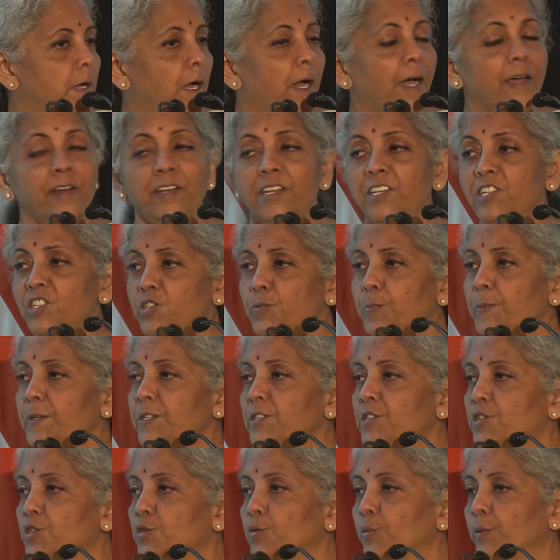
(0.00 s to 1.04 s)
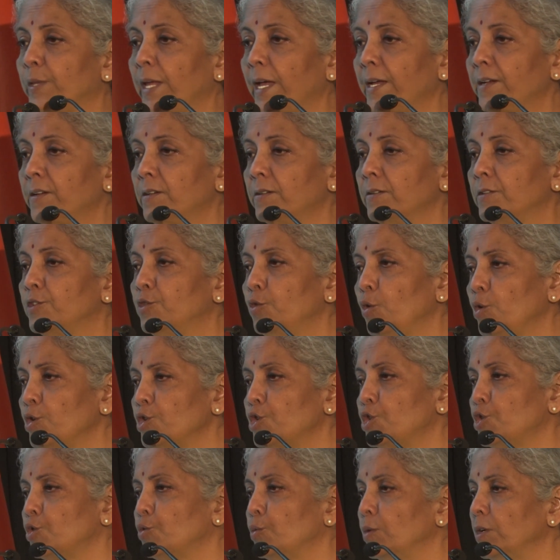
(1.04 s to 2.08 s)
Arrangements so that you're
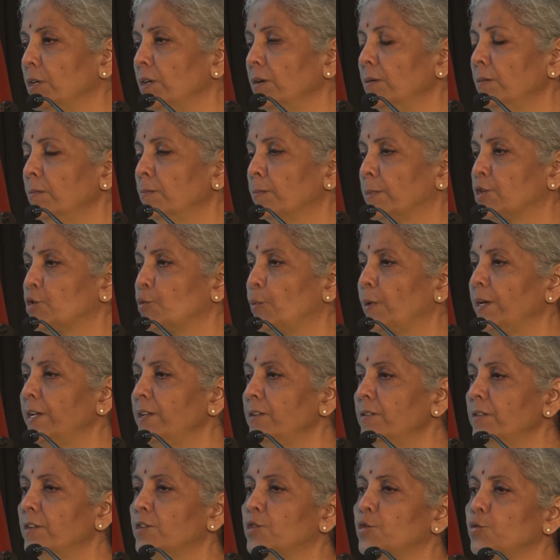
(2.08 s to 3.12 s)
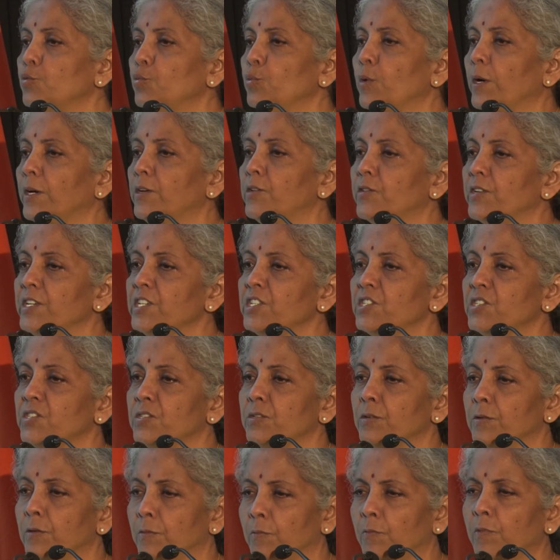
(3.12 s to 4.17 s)
sure between the two
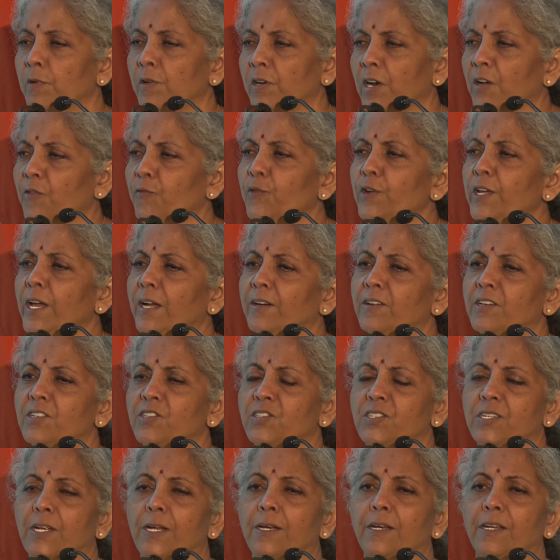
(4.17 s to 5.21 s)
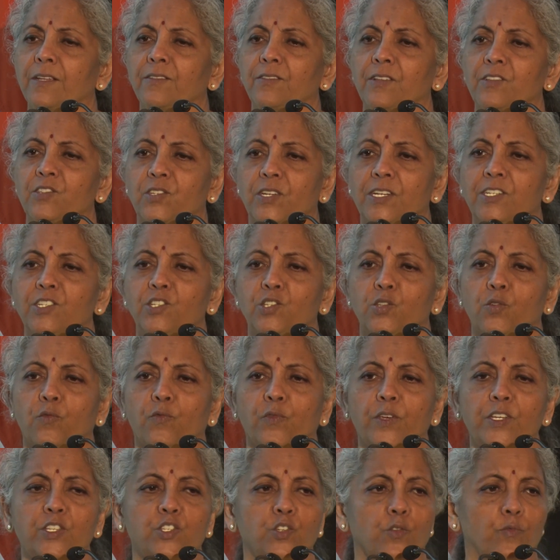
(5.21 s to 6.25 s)
countries, roughly understanding the strengths of
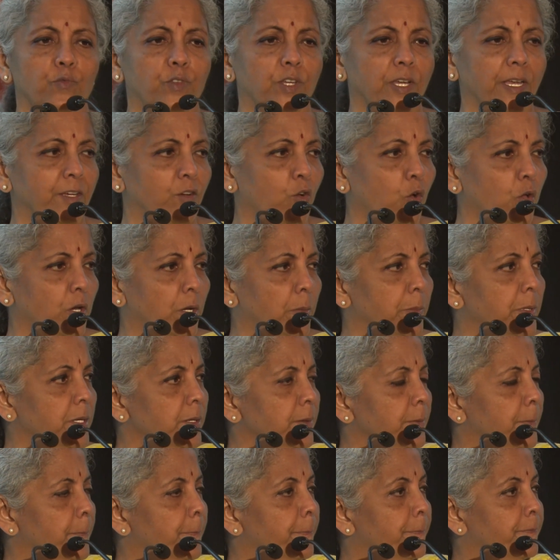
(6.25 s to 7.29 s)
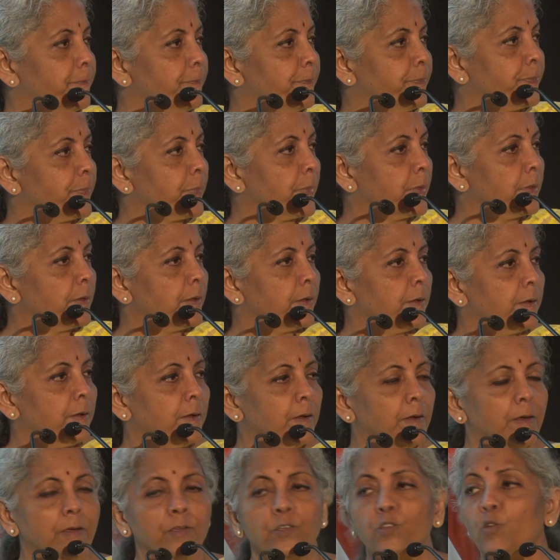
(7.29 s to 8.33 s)
each of the economy,
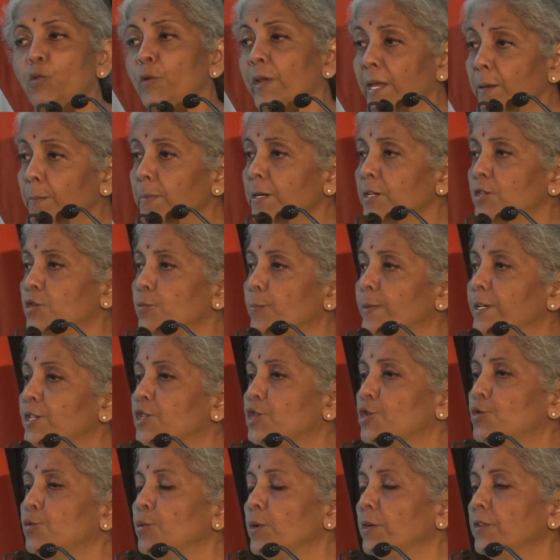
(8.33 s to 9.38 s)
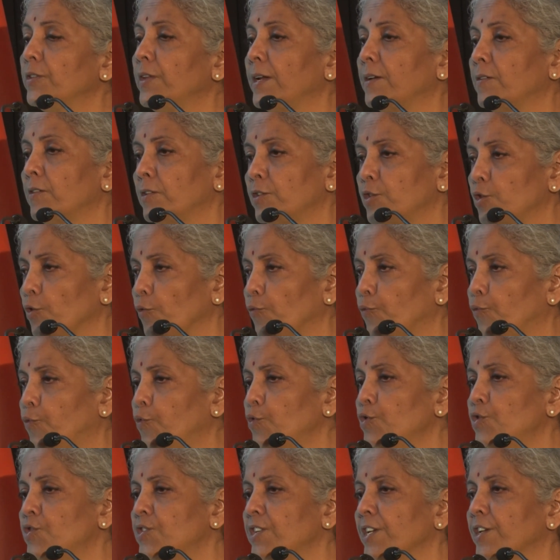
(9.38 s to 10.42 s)
you're able to be sure that your
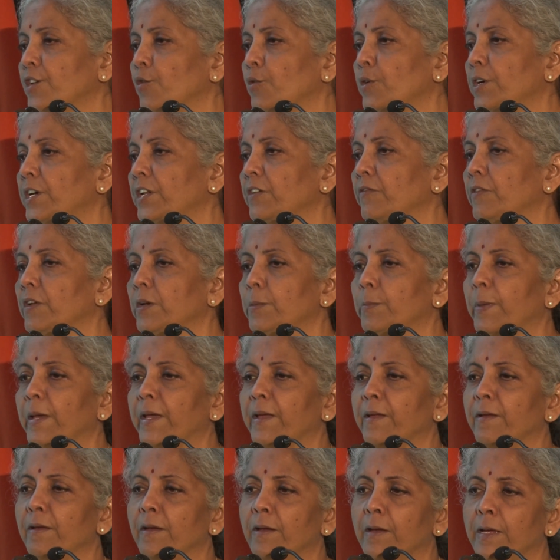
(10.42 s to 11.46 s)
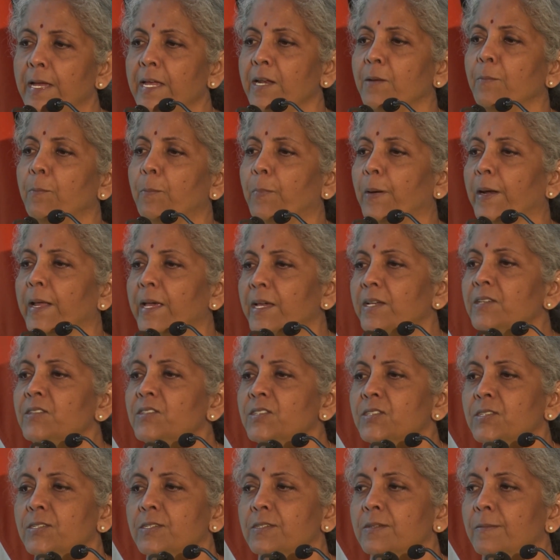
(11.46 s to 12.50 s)
food security will be in
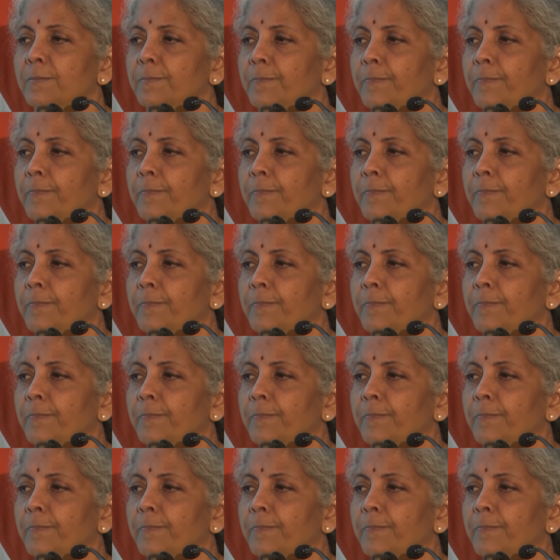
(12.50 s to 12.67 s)
place.